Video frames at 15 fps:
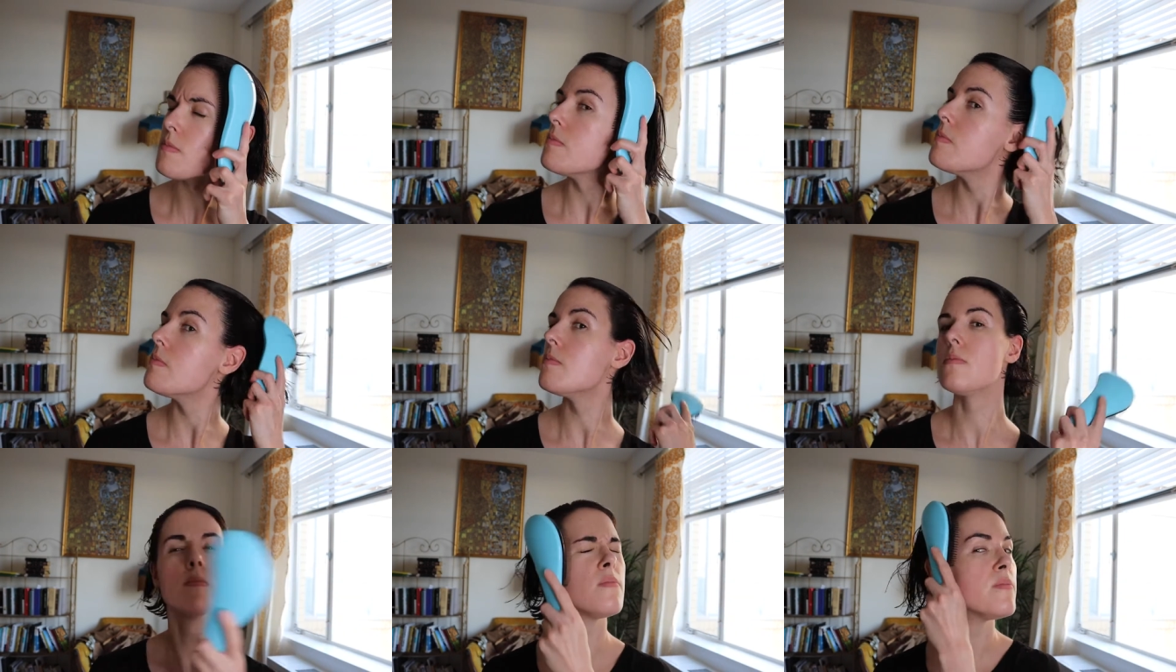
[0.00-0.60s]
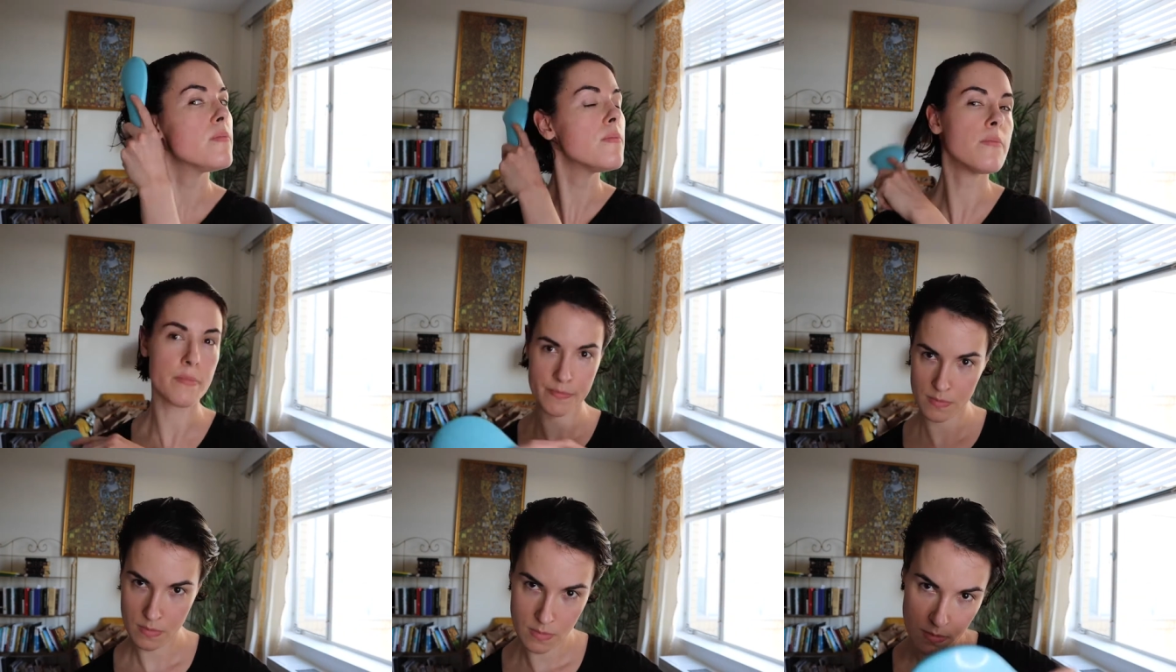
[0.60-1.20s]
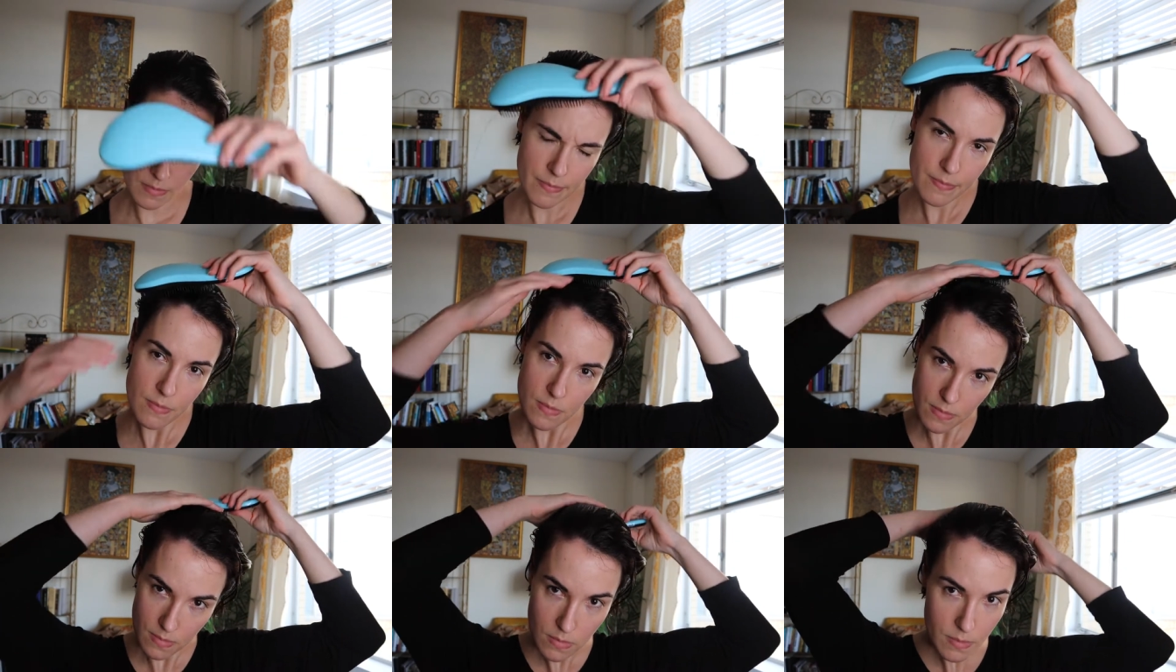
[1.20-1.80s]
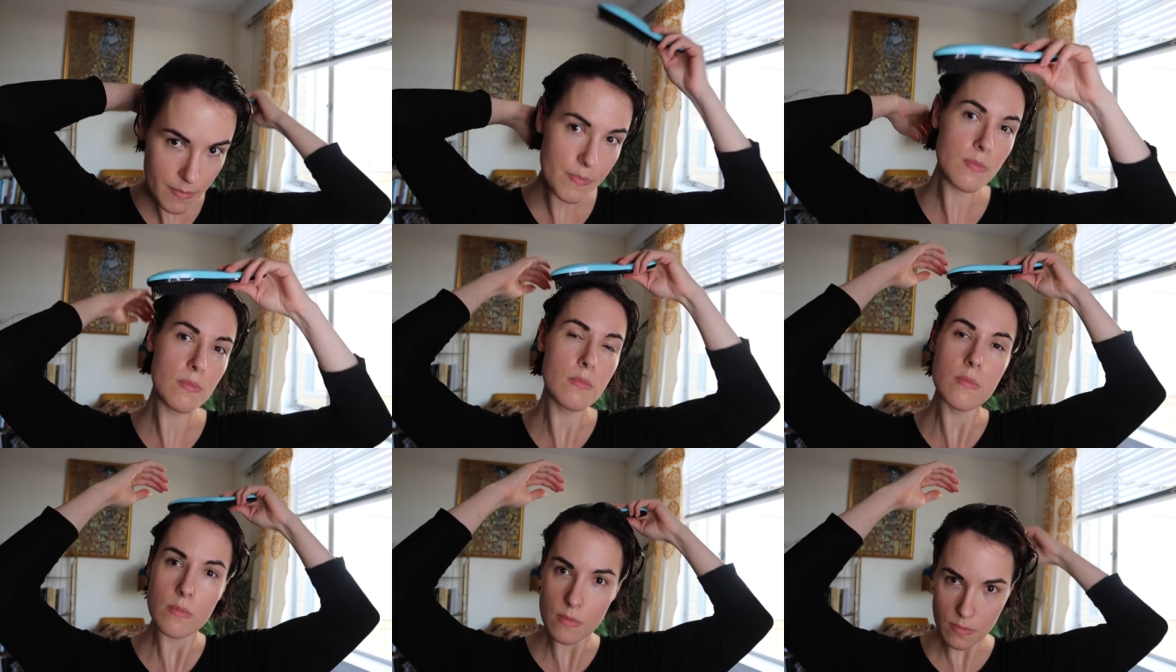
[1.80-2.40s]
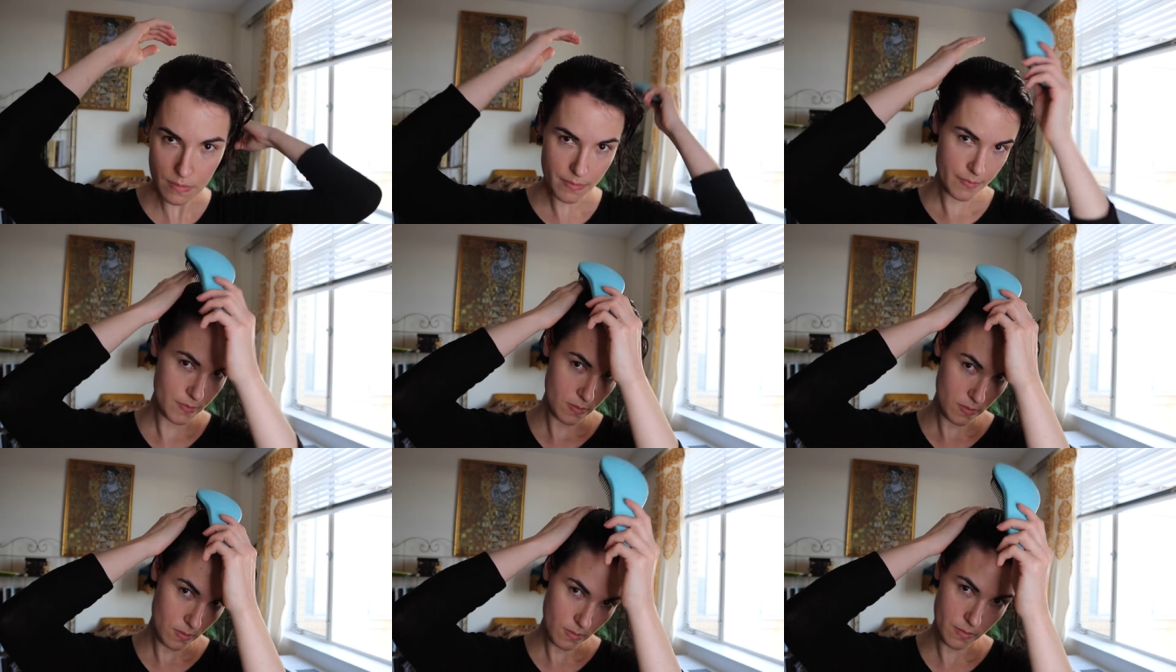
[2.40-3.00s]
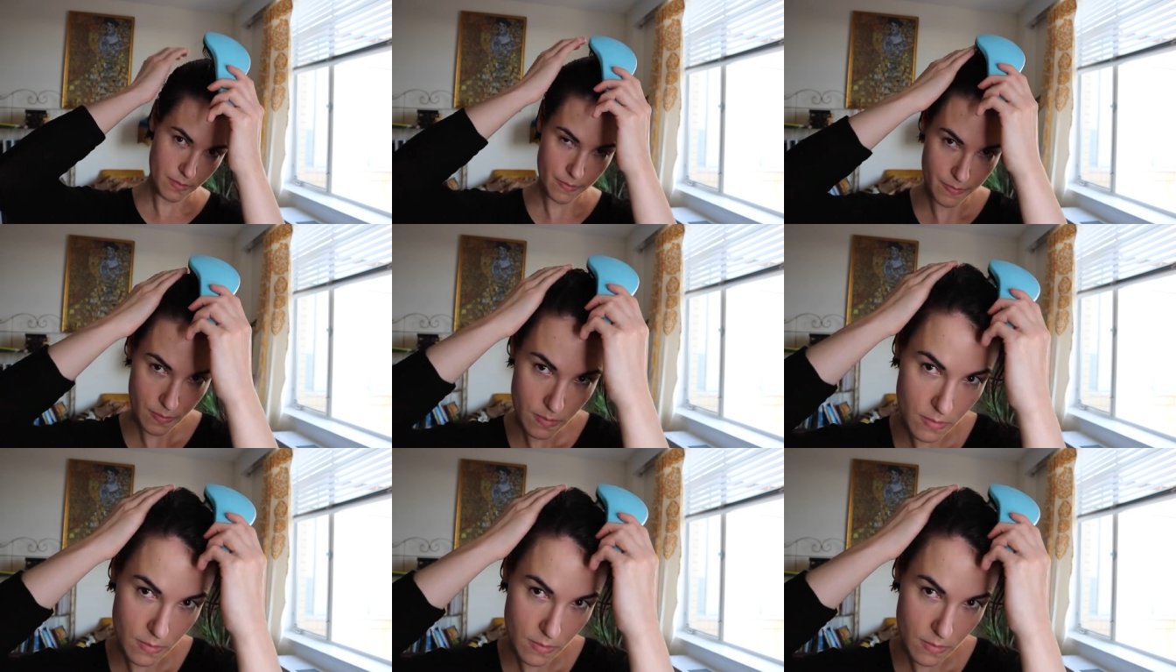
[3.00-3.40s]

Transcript: and then just kind of brushing it through.